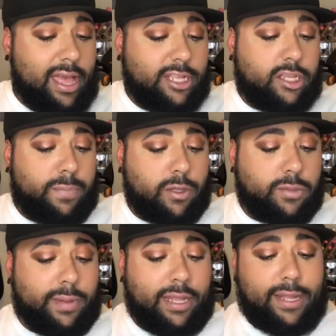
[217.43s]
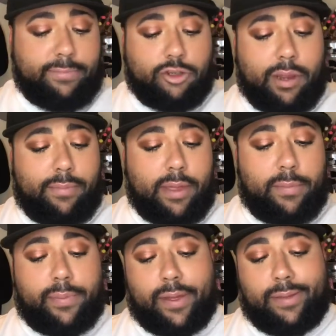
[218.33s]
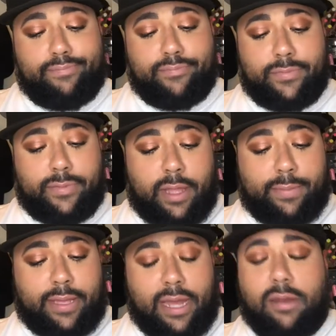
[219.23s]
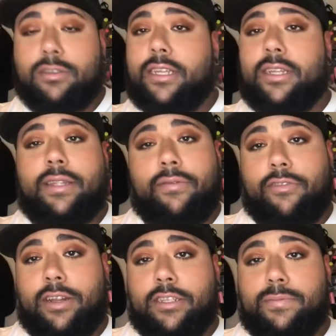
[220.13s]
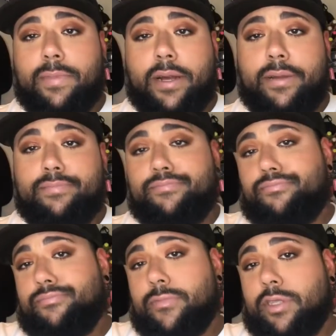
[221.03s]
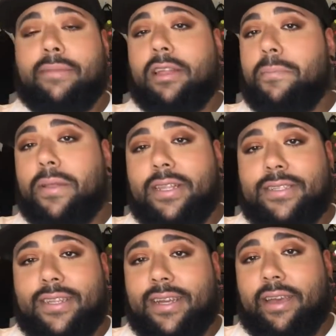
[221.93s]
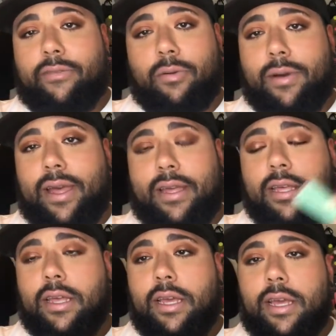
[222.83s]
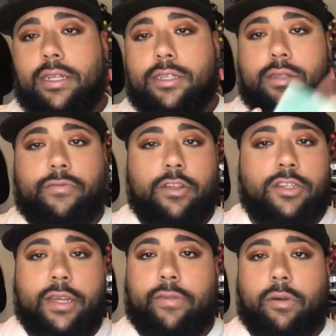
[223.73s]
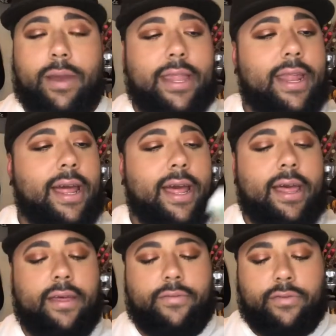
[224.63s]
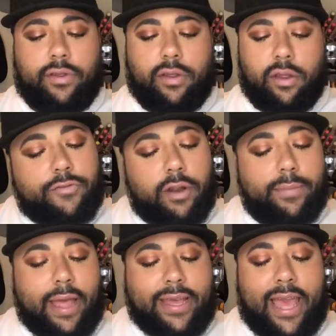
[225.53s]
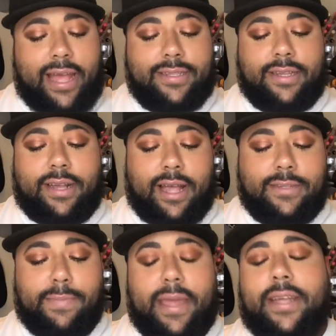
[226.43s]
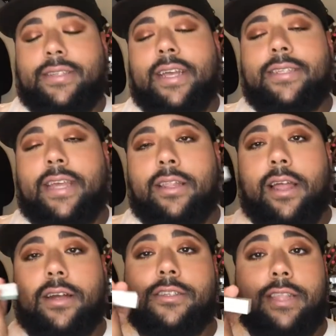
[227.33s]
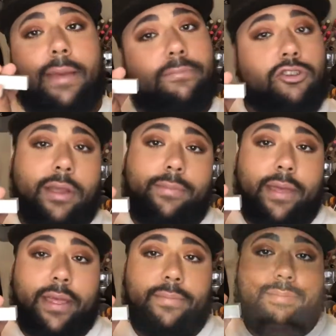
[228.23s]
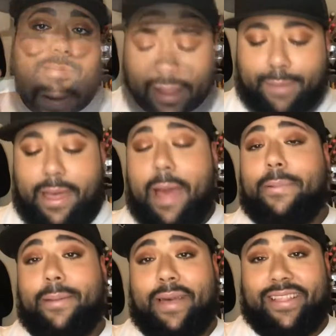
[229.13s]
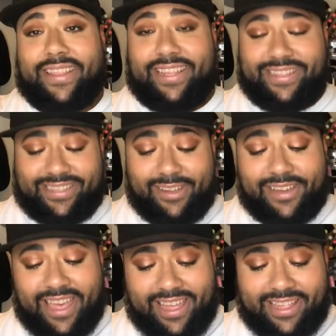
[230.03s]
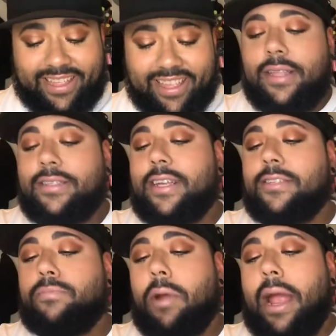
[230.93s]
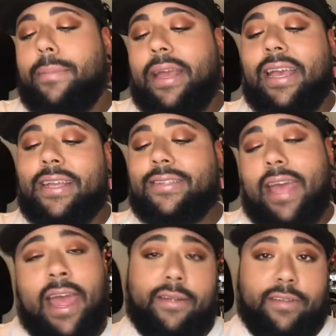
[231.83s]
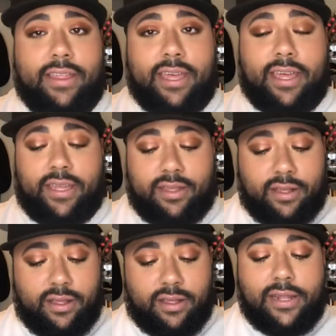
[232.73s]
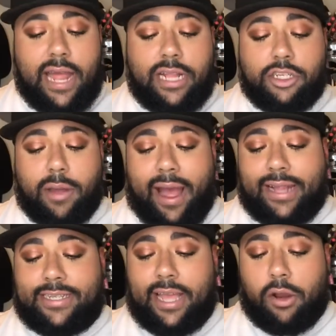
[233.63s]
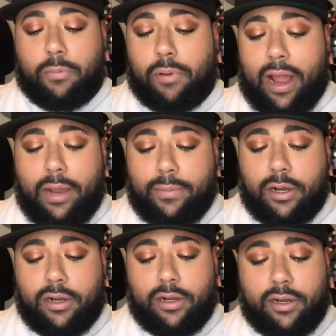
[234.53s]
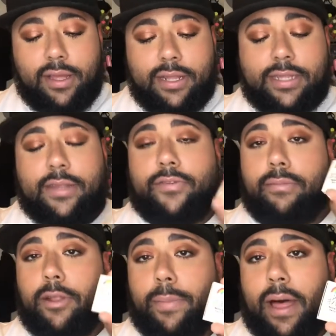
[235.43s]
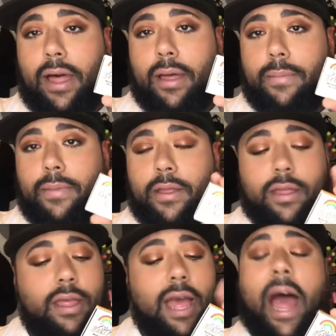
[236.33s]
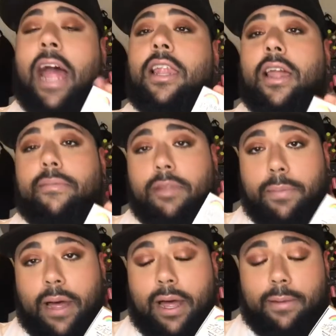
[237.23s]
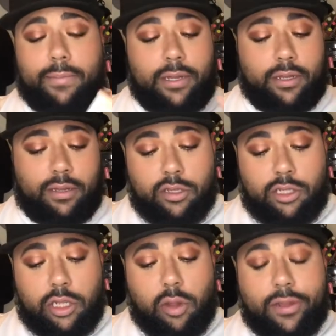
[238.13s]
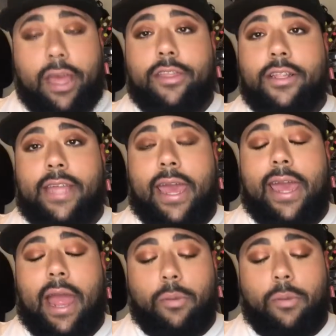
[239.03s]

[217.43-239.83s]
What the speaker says: it's supposed to be a lip treatment, but I mean, I don't see the difference, but I'm gonna put this in a giveaway, and just a future giveaway that I have. From Cass Cosmetics, it's a luxe lip treatment. All right, I'm happy about this. Okay. This says, priming is everything. Natural eyeshadow primer. This is from Da Bomb. I love Da Bomb. Do you know the other day I